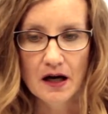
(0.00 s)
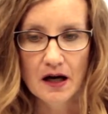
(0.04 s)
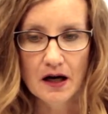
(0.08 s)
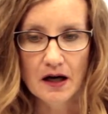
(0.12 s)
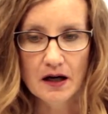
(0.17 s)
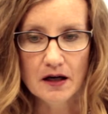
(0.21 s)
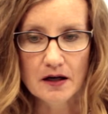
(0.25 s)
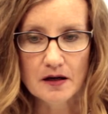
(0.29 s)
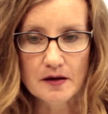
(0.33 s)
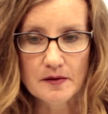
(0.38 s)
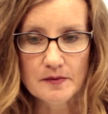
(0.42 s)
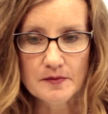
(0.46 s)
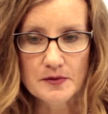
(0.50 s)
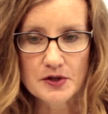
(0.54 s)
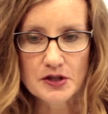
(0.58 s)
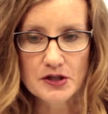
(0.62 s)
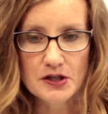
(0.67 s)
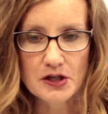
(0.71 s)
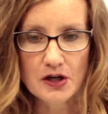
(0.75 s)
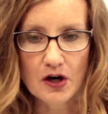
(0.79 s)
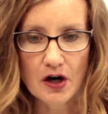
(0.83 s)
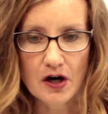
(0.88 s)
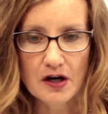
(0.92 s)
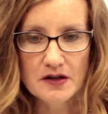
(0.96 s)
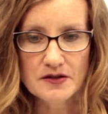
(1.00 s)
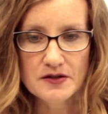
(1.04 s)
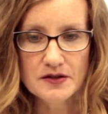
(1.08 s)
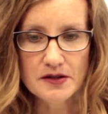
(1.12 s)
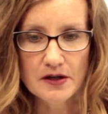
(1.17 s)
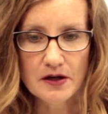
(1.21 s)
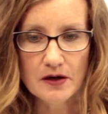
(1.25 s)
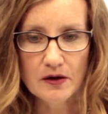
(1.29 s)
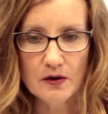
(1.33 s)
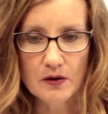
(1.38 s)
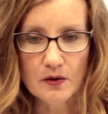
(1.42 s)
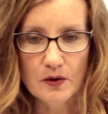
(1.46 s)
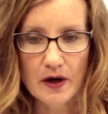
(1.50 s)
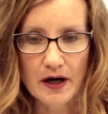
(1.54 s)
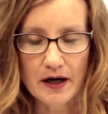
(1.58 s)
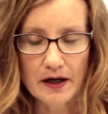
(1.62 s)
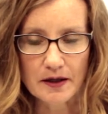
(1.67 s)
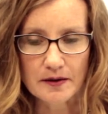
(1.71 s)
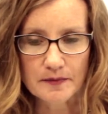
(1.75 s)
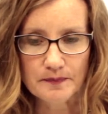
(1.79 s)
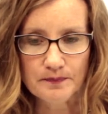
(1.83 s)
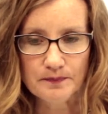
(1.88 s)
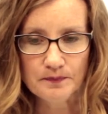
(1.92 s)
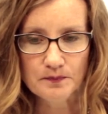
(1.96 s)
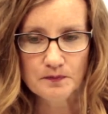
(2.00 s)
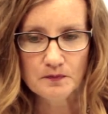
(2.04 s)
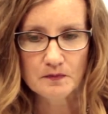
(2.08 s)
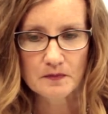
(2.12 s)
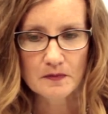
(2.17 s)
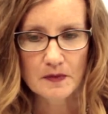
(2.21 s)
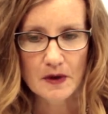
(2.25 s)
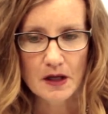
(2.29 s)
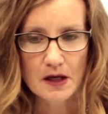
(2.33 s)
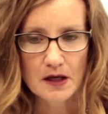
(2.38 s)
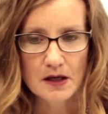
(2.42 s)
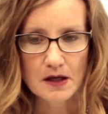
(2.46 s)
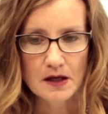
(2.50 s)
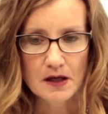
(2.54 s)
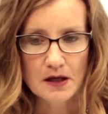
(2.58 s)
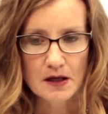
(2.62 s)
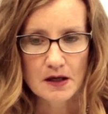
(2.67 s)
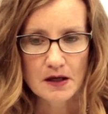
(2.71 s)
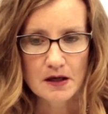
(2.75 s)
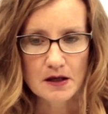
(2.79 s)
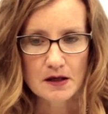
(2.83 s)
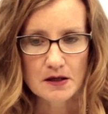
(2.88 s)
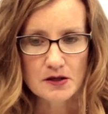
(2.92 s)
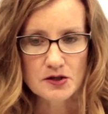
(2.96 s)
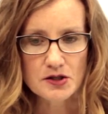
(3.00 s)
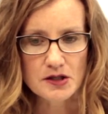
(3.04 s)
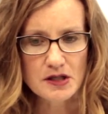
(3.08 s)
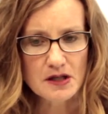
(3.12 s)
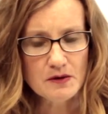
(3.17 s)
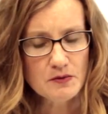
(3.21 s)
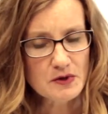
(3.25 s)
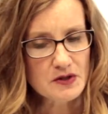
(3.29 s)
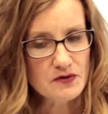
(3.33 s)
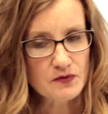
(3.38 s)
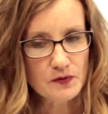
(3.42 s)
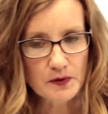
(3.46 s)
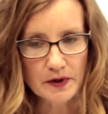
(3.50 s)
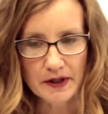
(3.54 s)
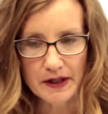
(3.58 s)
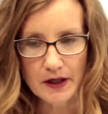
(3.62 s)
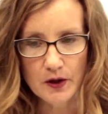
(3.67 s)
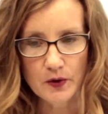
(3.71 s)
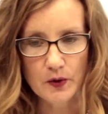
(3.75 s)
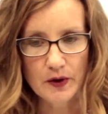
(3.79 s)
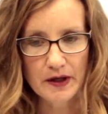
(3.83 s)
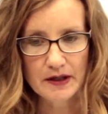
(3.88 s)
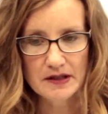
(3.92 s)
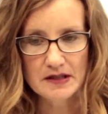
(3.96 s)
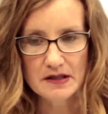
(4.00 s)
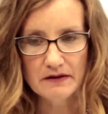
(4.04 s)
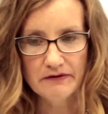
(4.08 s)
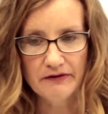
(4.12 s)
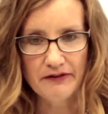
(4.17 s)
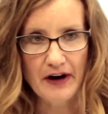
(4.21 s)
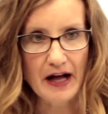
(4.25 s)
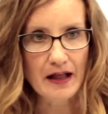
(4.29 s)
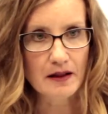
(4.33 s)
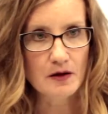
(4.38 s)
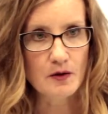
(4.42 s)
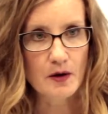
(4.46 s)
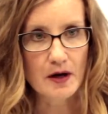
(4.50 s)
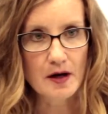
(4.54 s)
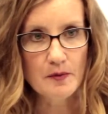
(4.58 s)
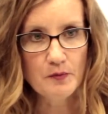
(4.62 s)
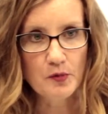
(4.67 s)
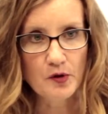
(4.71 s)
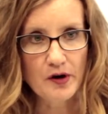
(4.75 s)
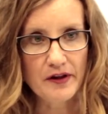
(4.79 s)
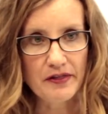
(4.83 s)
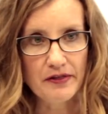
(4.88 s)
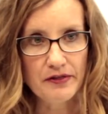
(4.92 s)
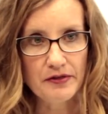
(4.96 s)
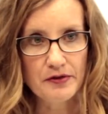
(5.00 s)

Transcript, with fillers: Um, she also, um, she was really quick to follow up with